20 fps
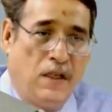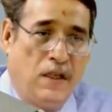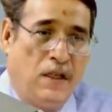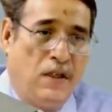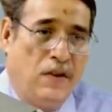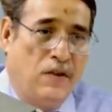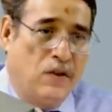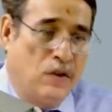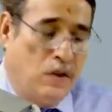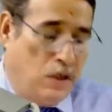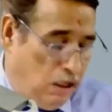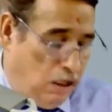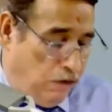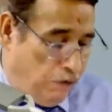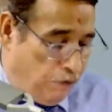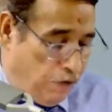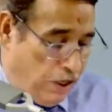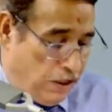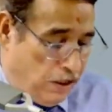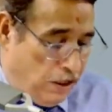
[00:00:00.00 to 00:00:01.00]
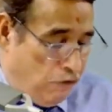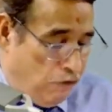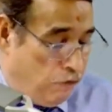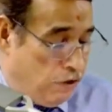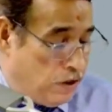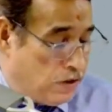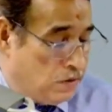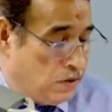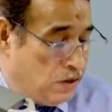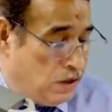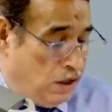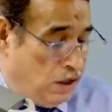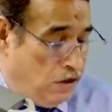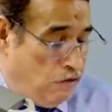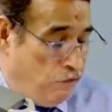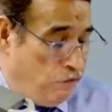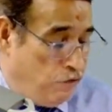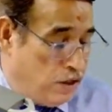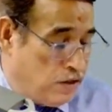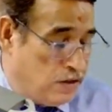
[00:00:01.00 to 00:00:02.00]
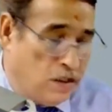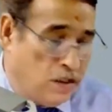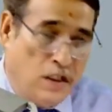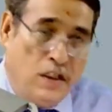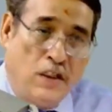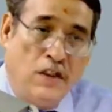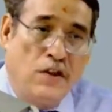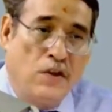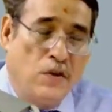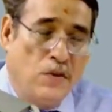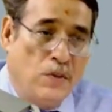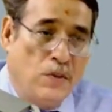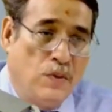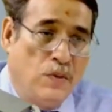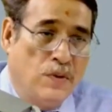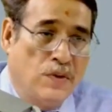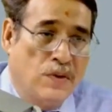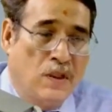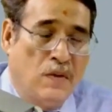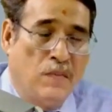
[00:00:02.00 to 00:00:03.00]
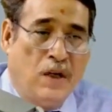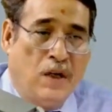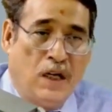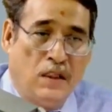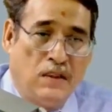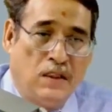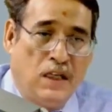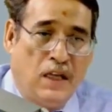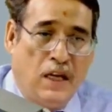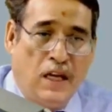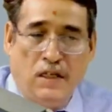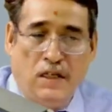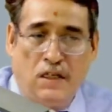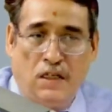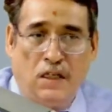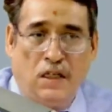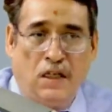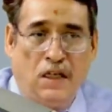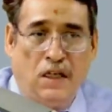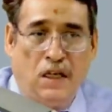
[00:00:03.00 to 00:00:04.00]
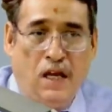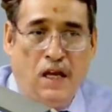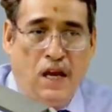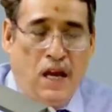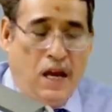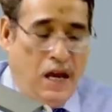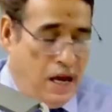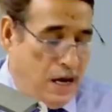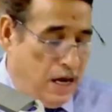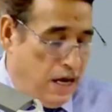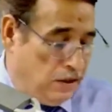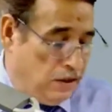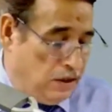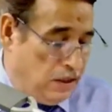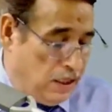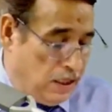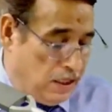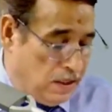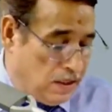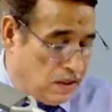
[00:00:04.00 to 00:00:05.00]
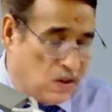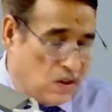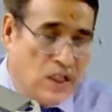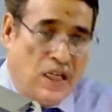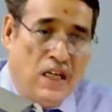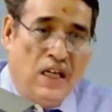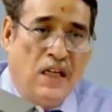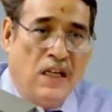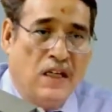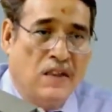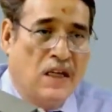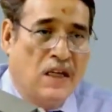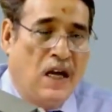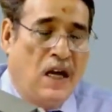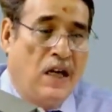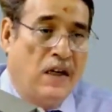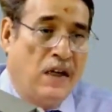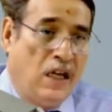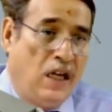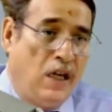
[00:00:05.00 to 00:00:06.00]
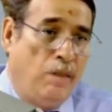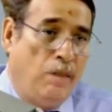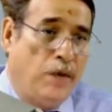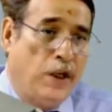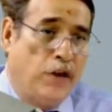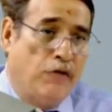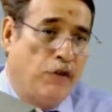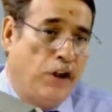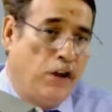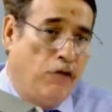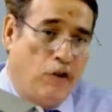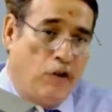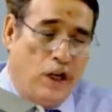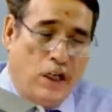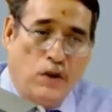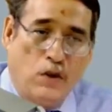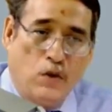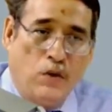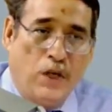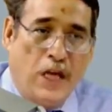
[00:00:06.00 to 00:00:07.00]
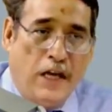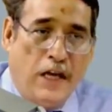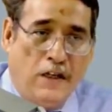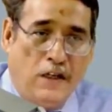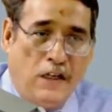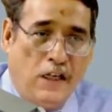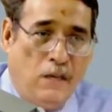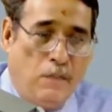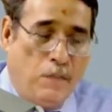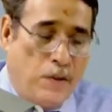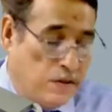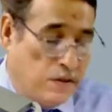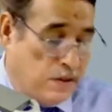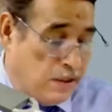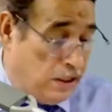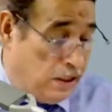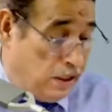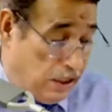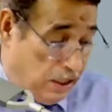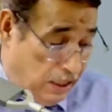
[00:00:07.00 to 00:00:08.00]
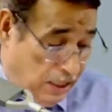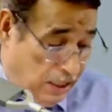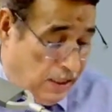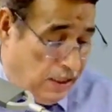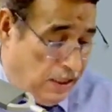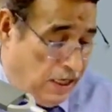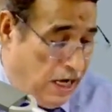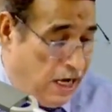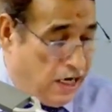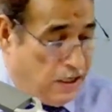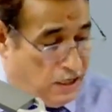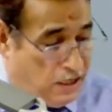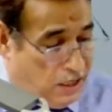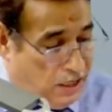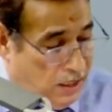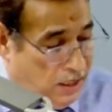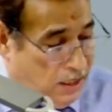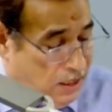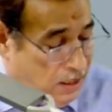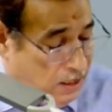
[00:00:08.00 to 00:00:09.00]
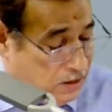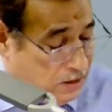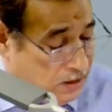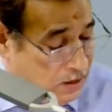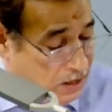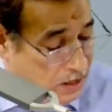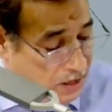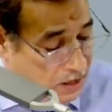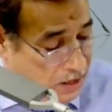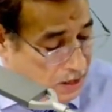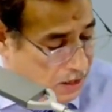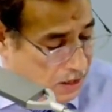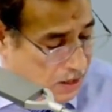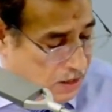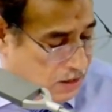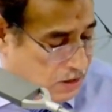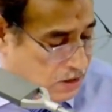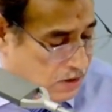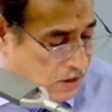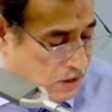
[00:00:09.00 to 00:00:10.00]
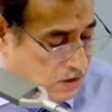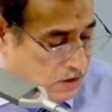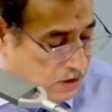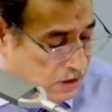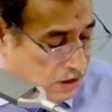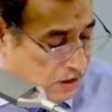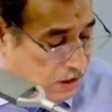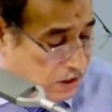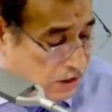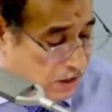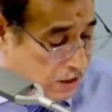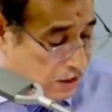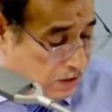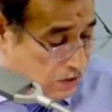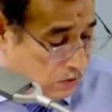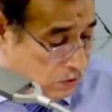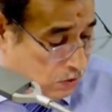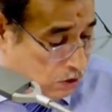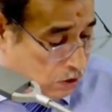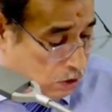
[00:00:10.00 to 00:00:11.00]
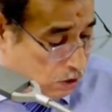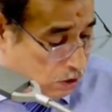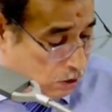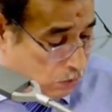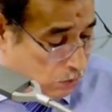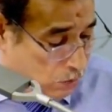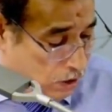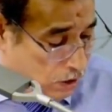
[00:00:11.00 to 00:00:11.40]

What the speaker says: So if an investor invests into some other entity and the stakes are in between 1 to 19%, in that case, it is considered as normal